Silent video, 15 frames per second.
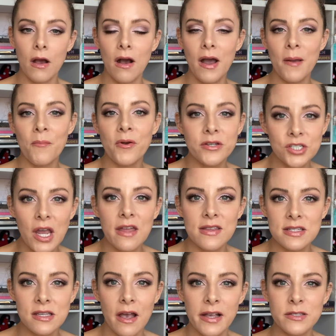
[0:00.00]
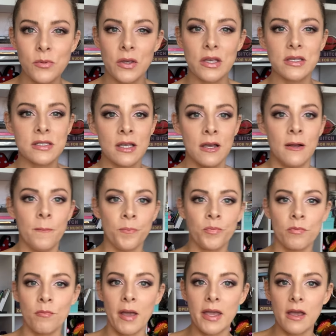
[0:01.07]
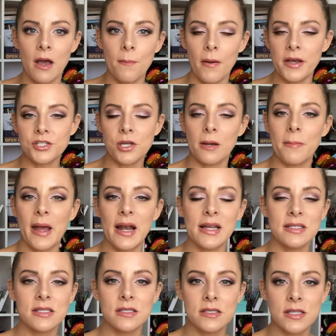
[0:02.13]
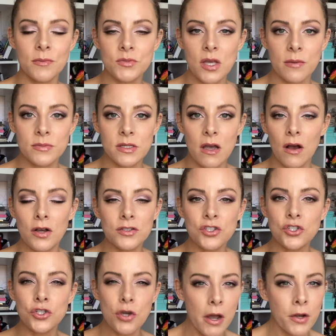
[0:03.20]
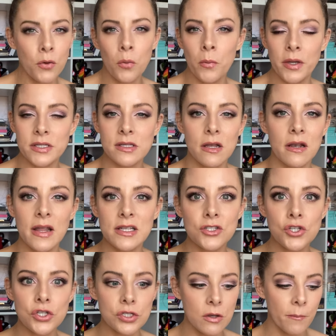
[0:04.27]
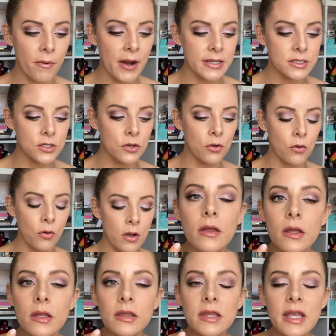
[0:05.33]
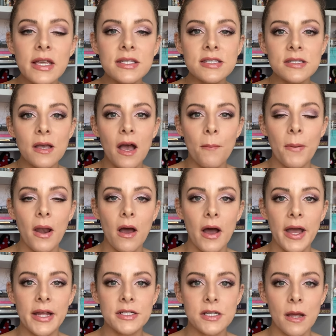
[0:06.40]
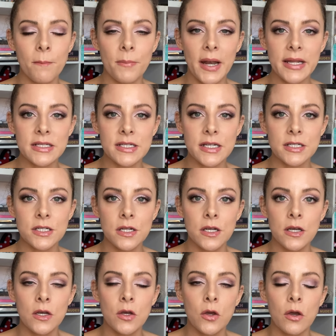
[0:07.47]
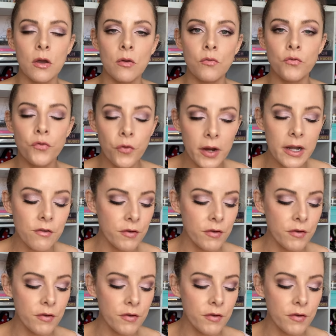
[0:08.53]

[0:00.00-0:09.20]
appreciate the size because makeup eyeshadow palettes sometimes are ginormous and that's just not practical. This applied and blended really,